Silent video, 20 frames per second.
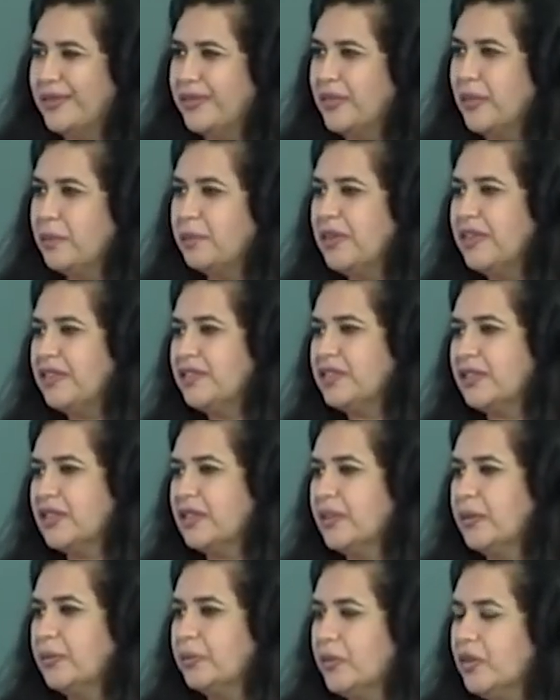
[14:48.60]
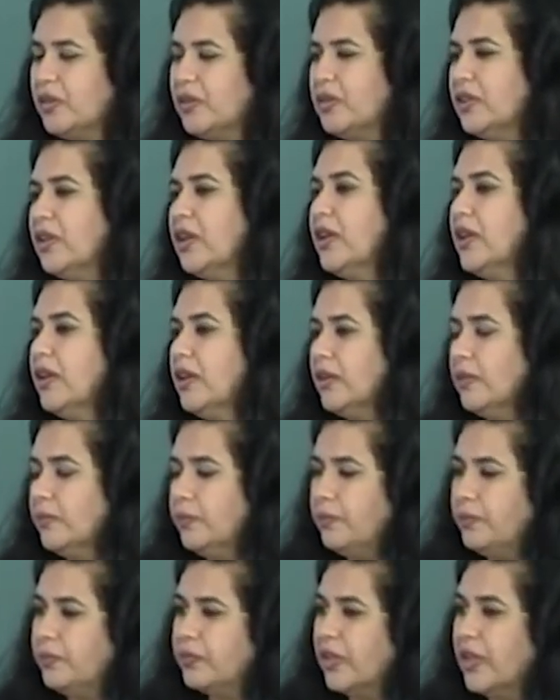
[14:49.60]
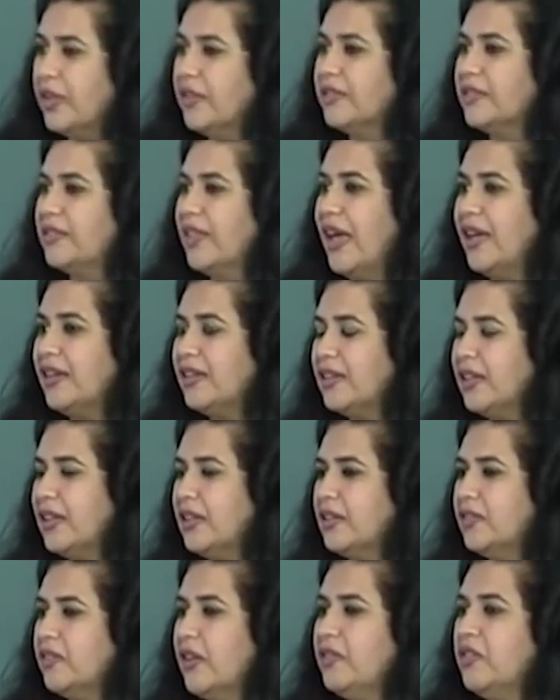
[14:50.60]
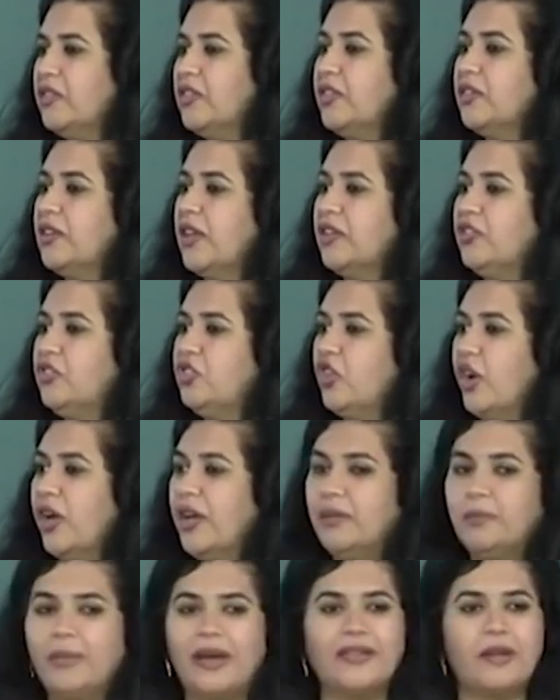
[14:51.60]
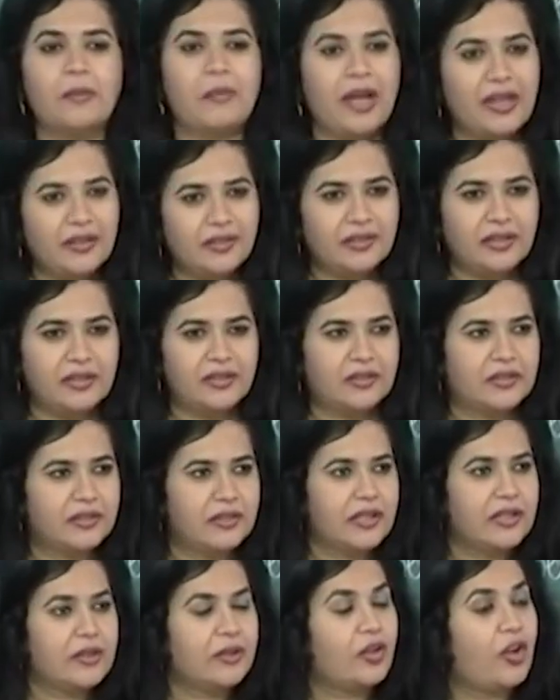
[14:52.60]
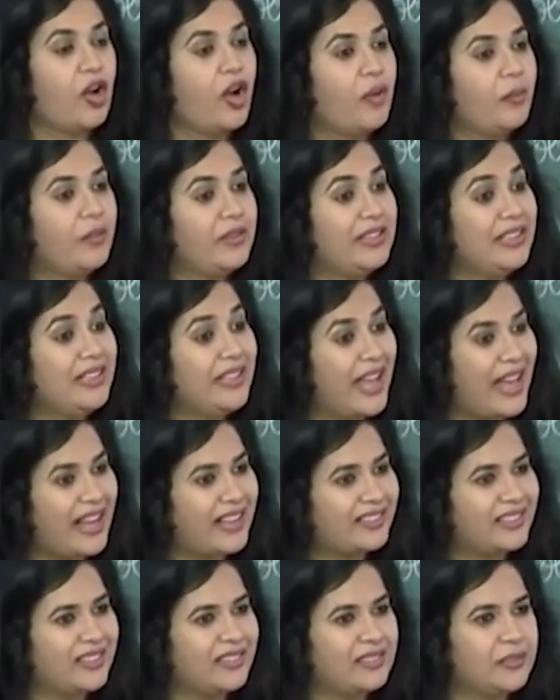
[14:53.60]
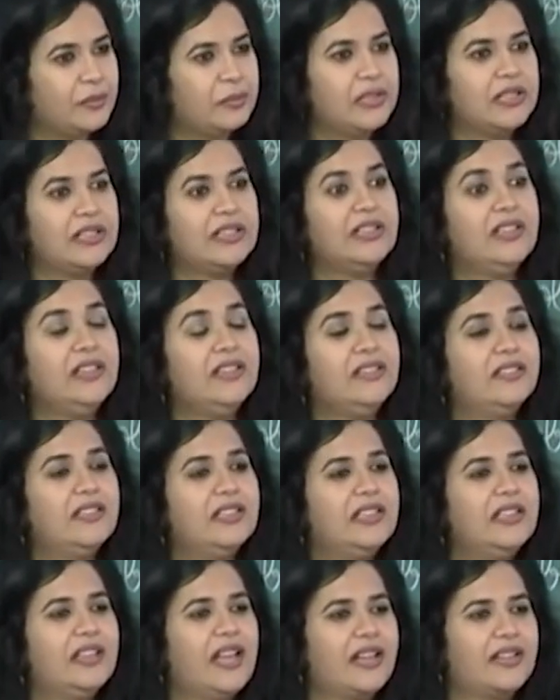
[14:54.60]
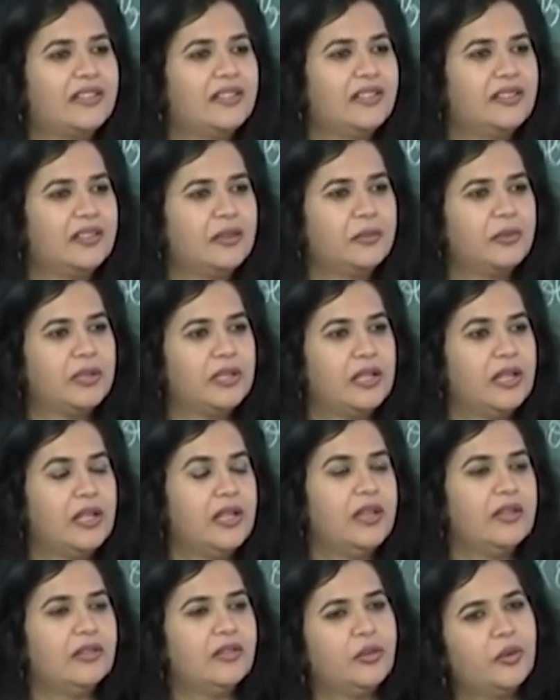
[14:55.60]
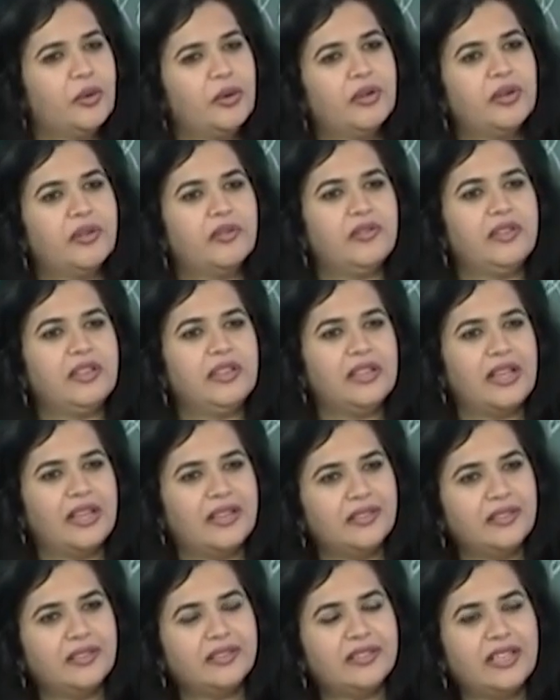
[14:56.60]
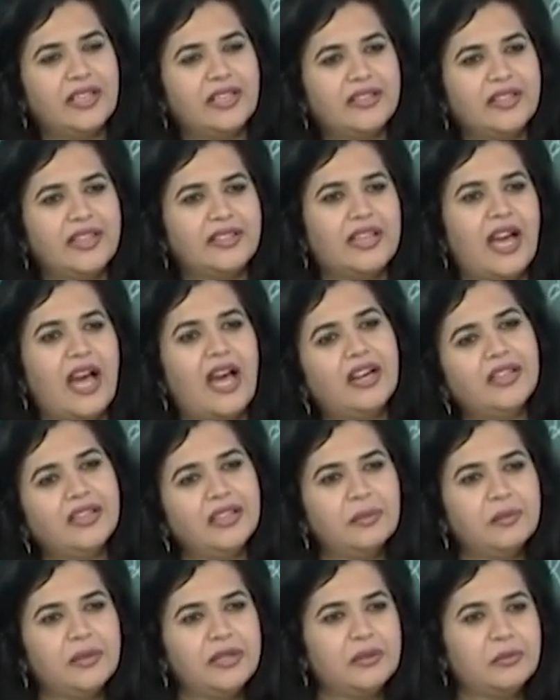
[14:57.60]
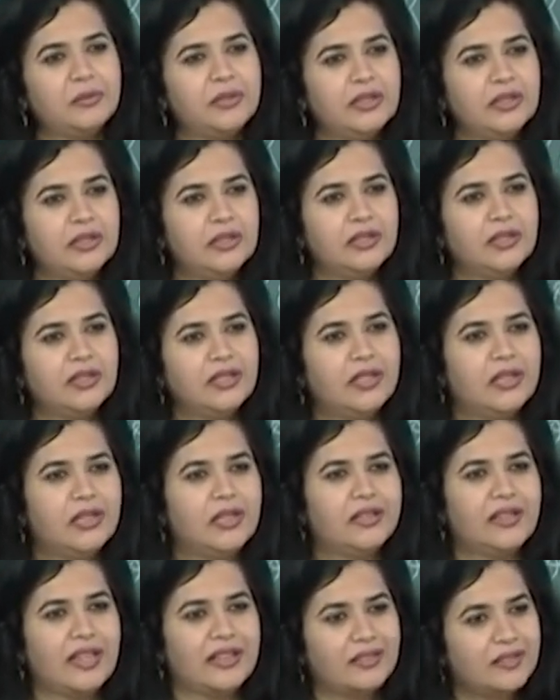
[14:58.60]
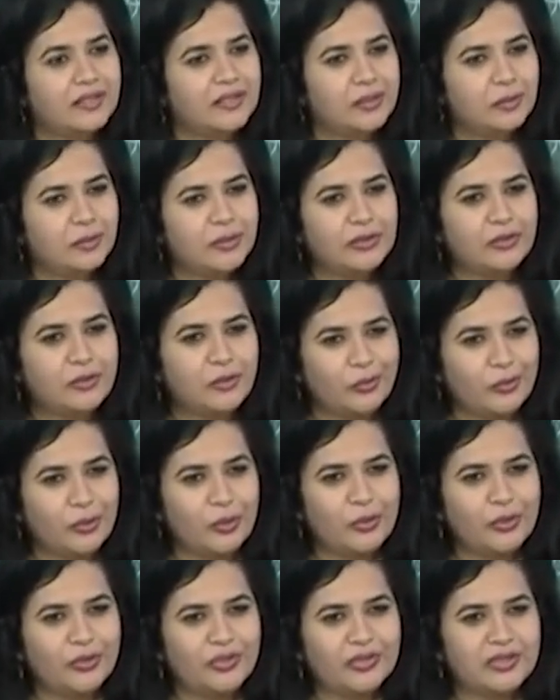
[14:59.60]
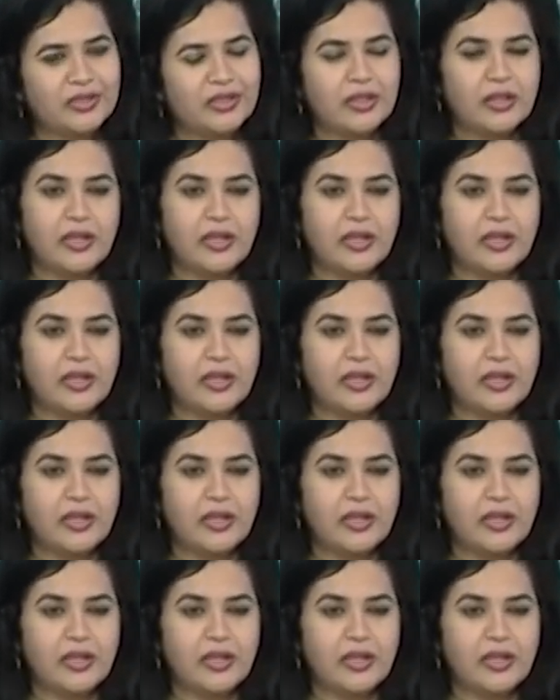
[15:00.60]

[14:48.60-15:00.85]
simplistically put, is that culture which is enjoyed by the masses, commonly accessible, easily accessible, So, we understand that R D Burman is accessible to most